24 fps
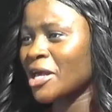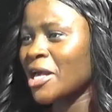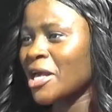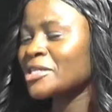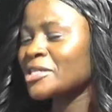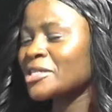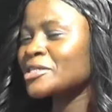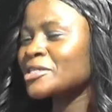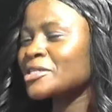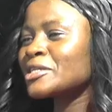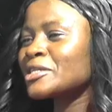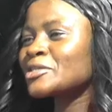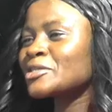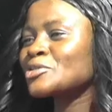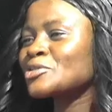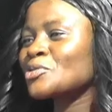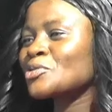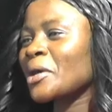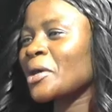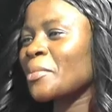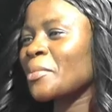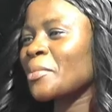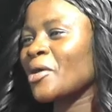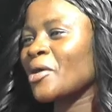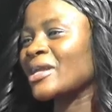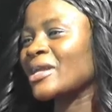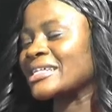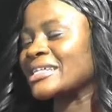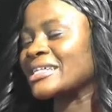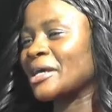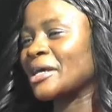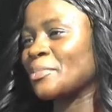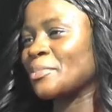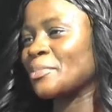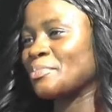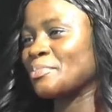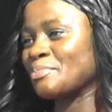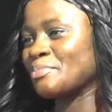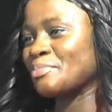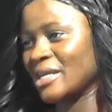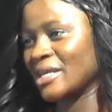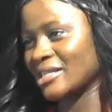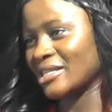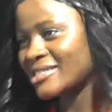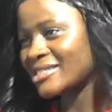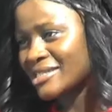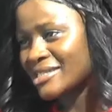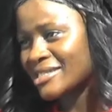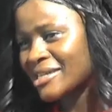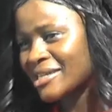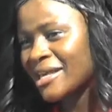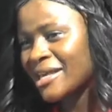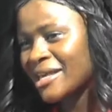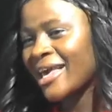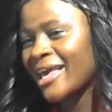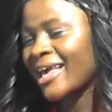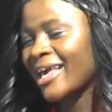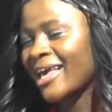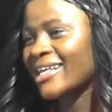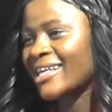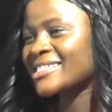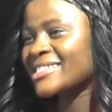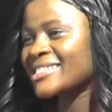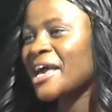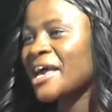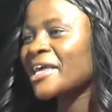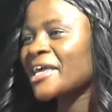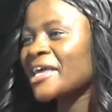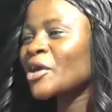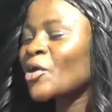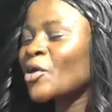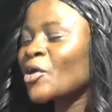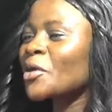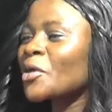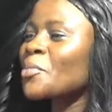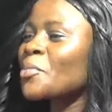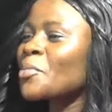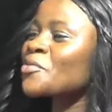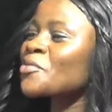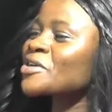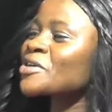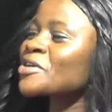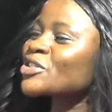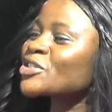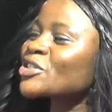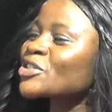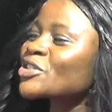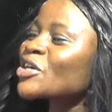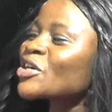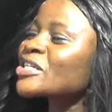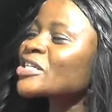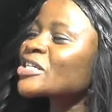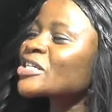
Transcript: So let's talk about it a bit. Is there any collaboration?